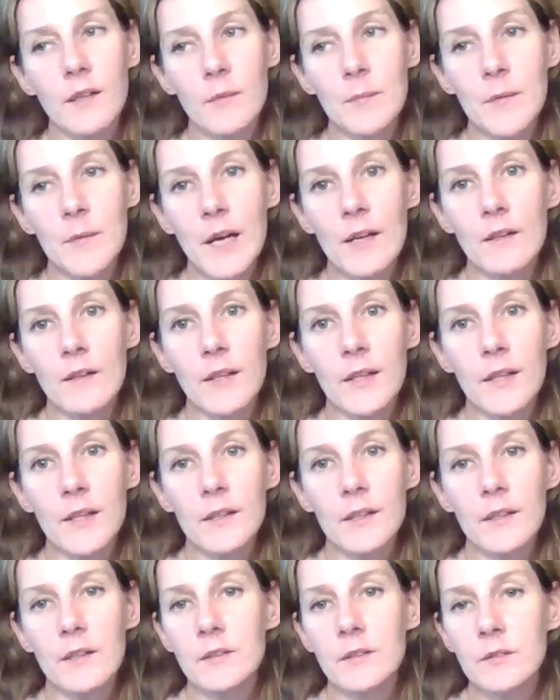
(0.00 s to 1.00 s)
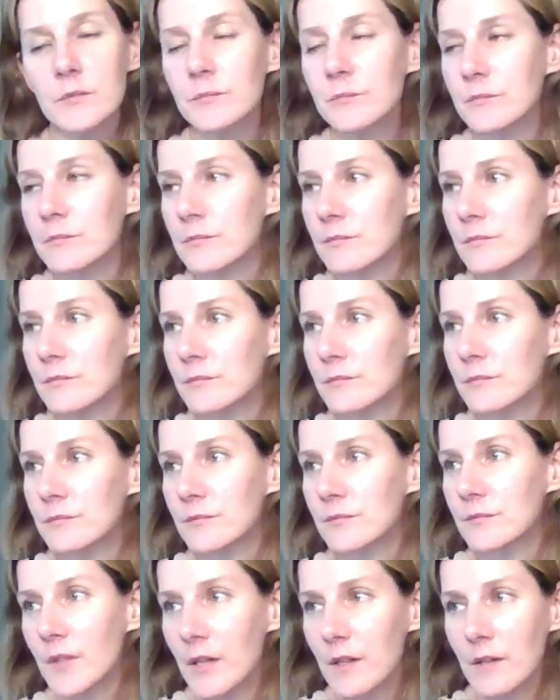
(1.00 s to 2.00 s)
I'm not like,
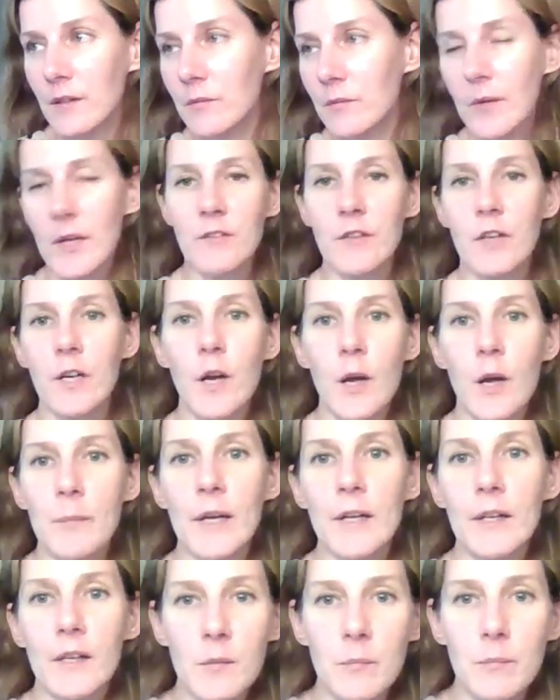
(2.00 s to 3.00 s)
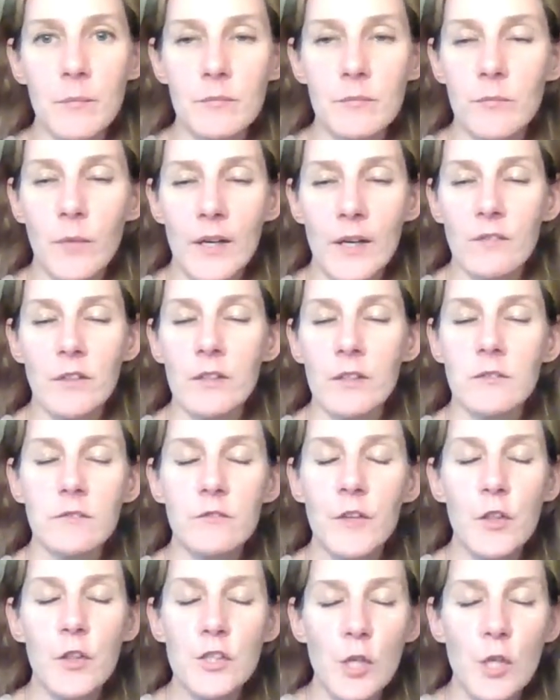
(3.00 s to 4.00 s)
whatever, I'm not gonna, whatever,
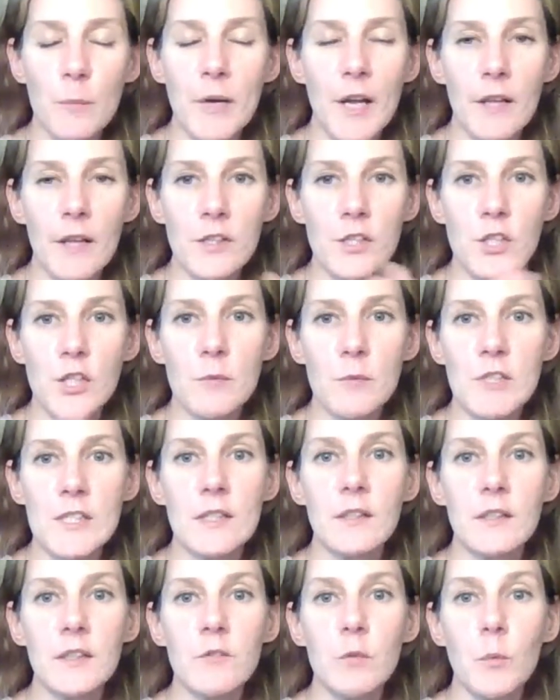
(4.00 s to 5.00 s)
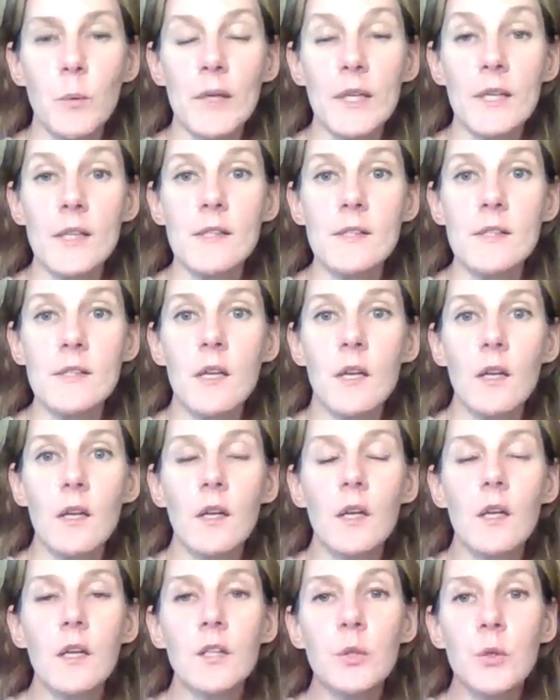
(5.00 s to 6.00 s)
for the terminology, I'm just gonna leave it what it is.
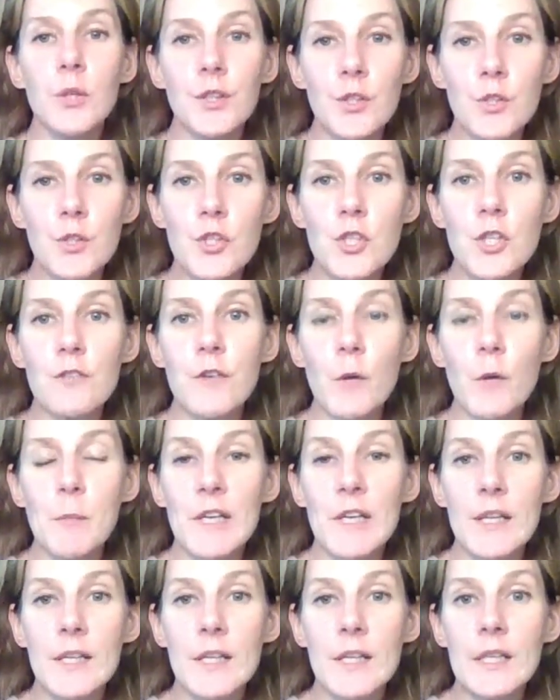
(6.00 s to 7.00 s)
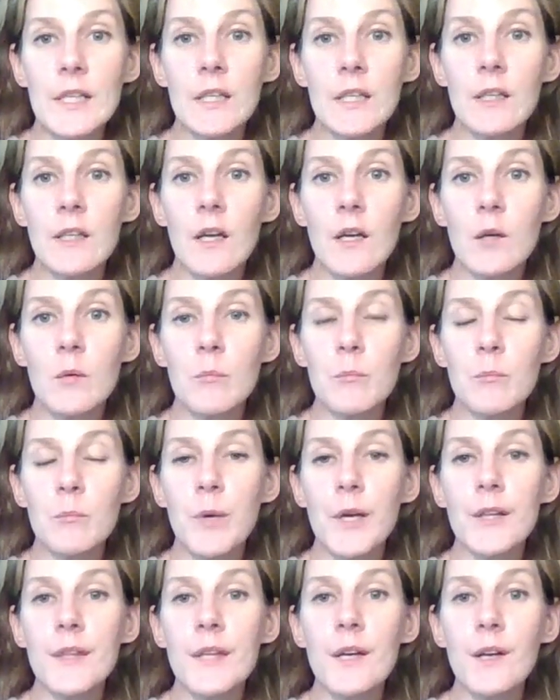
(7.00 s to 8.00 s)
You can use your femininity,
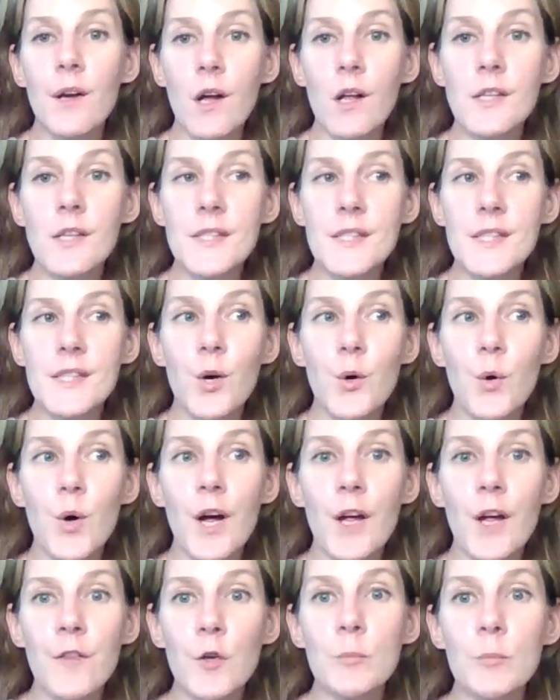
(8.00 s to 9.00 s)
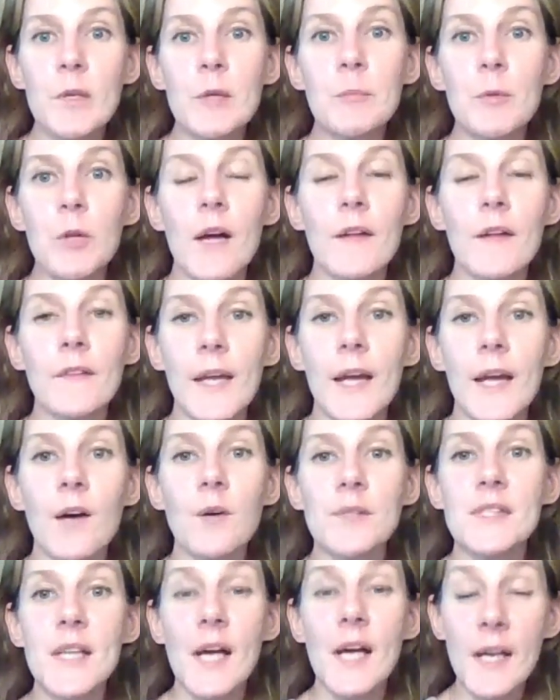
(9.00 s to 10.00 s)
but then also other people on the
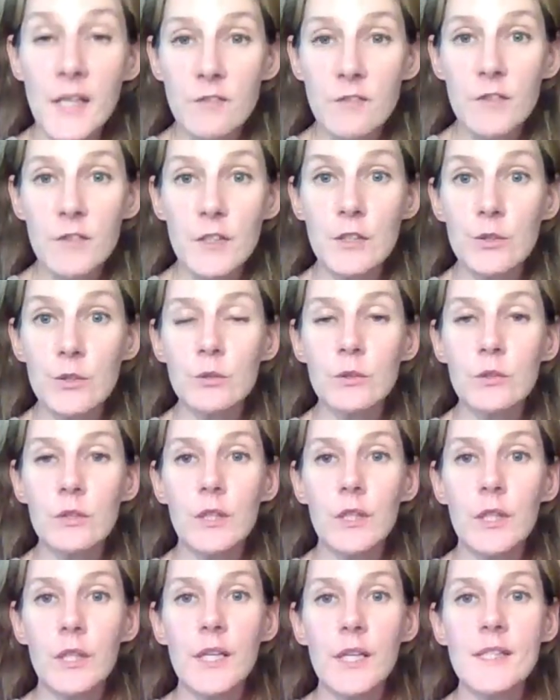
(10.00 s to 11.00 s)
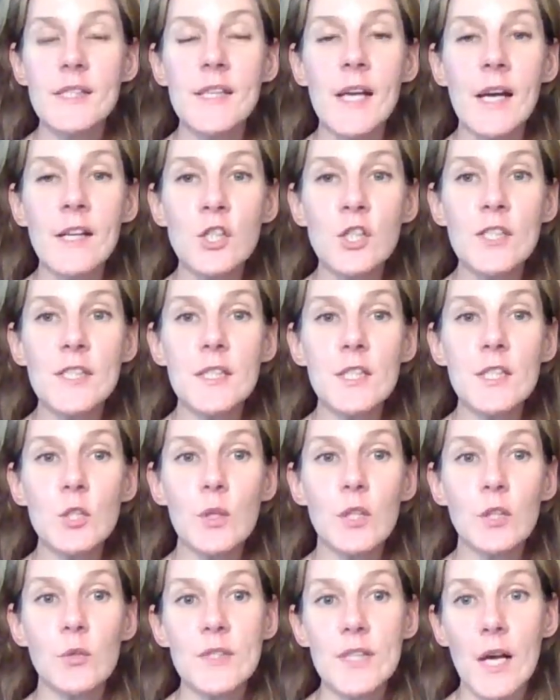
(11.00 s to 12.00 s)
outside of you, it's not just that you
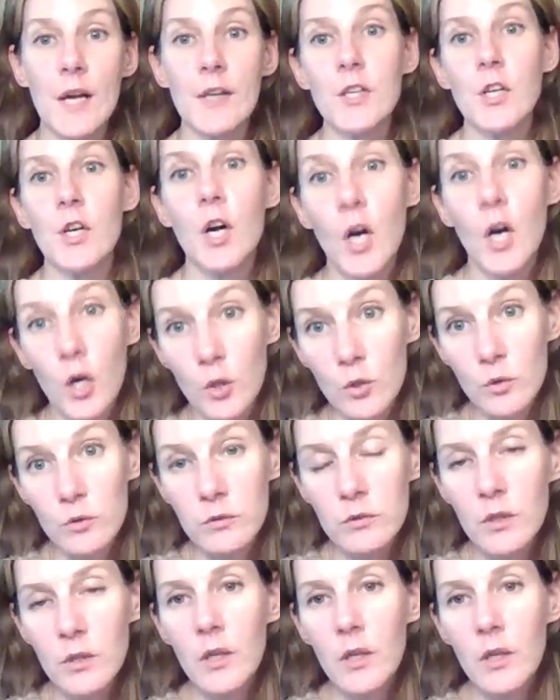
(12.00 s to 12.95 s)
can lose it on your own.